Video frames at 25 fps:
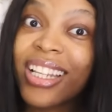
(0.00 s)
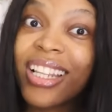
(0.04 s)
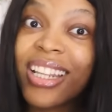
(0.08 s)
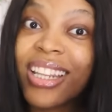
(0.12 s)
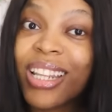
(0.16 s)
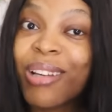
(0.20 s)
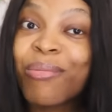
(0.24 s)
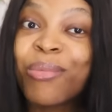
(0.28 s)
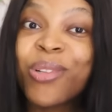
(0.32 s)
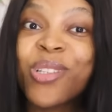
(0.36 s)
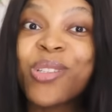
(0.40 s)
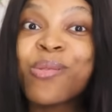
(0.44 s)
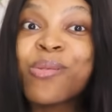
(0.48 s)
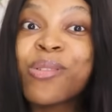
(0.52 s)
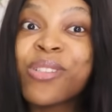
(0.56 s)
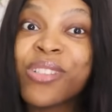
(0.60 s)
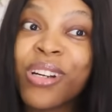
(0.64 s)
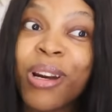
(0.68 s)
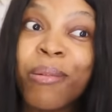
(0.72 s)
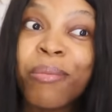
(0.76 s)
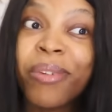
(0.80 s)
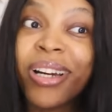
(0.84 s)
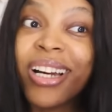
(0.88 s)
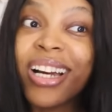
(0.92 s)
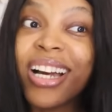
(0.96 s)
there must be
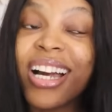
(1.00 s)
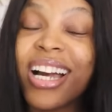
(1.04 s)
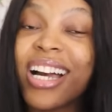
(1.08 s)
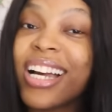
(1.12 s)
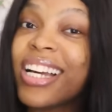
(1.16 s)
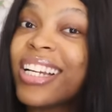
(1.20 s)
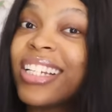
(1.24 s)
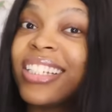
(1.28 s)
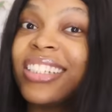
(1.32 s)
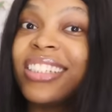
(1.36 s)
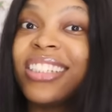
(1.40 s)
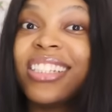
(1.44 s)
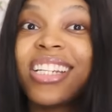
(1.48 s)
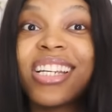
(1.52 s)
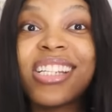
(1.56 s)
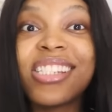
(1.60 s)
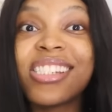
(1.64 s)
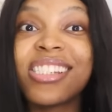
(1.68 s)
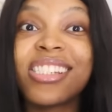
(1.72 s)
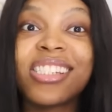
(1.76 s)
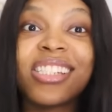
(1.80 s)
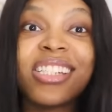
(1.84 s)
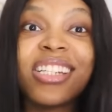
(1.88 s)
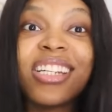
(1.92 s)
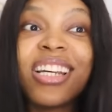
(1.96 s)
drama and
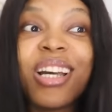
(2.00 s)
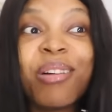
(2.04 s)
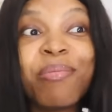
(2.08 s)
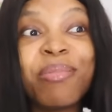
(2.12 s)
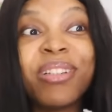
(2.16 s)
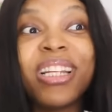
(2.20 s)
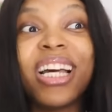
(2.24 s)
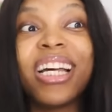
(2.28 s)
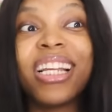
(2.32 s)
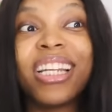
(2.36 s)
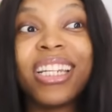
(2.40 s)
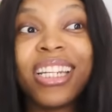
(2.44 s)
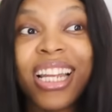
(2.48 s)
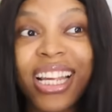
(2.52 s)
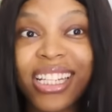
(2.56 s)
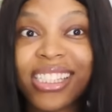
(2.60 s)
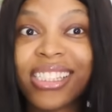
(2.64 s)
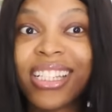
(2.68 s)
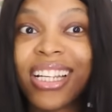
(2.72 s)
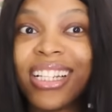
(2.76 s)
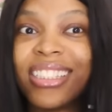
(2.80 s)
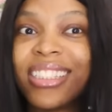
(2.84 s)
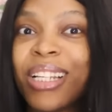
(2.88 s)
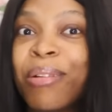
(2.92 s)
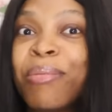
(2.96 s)
yesterday i mean uh,
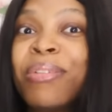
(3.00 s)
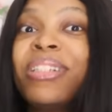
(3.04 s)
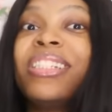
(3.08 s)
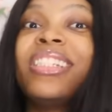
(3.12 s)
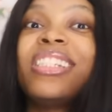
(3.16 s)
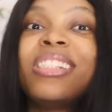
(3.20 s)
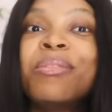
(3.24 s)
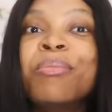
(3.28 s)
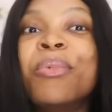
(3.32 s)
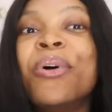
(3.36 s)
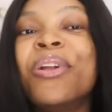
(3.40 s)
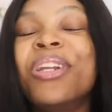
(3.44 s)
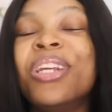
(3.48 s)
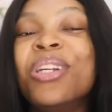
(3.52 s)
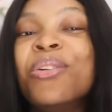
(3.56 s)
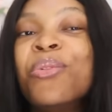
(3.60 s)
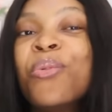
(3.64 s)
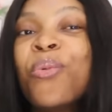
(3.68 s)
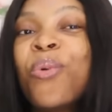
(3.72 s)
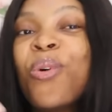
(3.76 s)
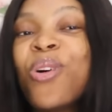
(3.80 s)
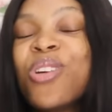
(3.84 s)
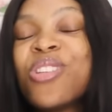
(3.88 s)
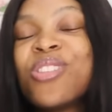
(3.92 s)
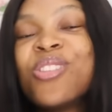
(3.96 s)
last night i mean this
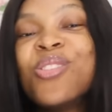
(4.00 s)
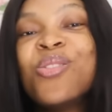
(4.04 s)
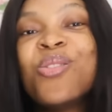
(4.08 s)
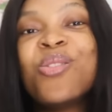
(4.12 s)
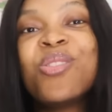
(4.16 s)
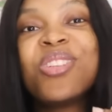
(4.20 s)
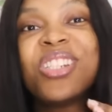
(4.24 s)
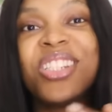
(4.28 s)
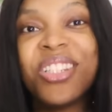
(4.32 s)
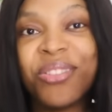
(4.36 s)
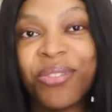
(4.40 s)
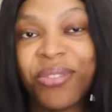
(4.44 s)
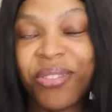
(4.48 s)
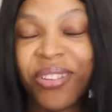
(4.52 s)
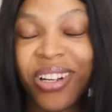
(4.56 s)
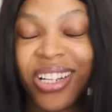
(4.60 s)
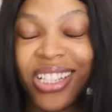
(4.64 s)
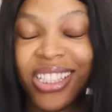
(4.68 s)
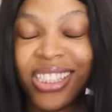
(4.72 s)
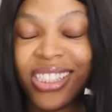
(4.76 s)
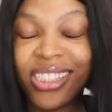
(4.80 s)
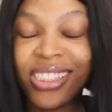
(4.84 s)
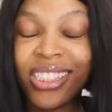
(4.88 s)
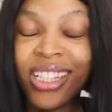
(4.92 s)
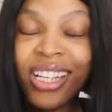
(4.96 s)
morning was no
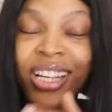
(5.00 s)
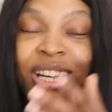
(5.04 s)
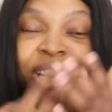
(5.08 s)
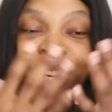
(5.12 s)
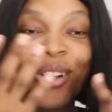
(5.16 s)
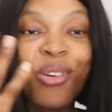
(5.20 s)
different